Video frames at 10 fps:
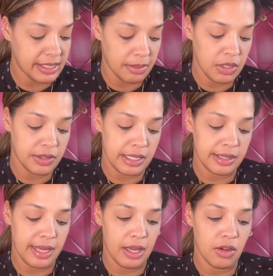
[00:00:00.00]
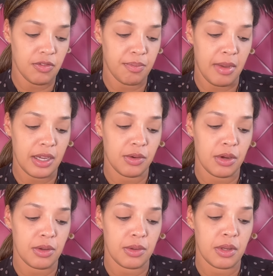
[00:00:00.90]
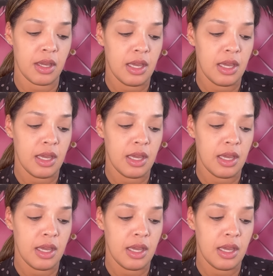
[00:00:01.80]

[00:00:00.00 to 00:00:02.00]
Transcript: I'm using the ELF Micro